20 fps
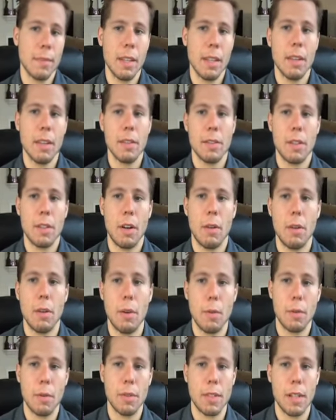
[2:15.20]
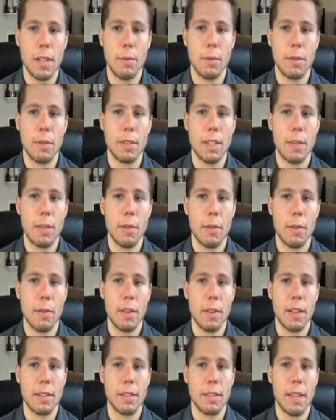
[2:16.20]
So uh, we'll see. We'll see where
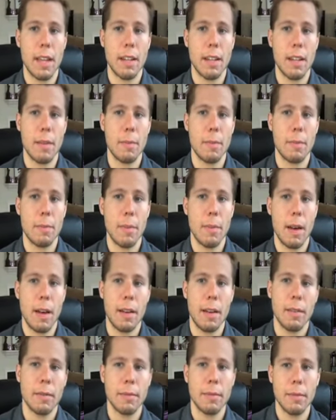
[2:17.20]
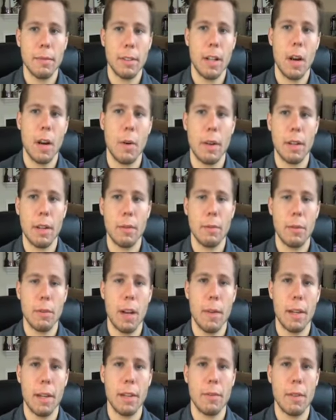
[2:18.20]
things end up uh, going
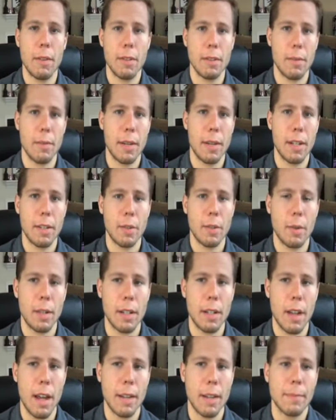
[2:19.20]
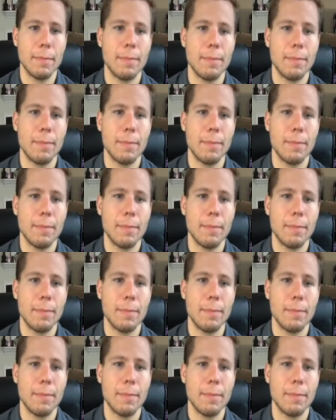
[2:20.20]
coming into WrestleMania 29.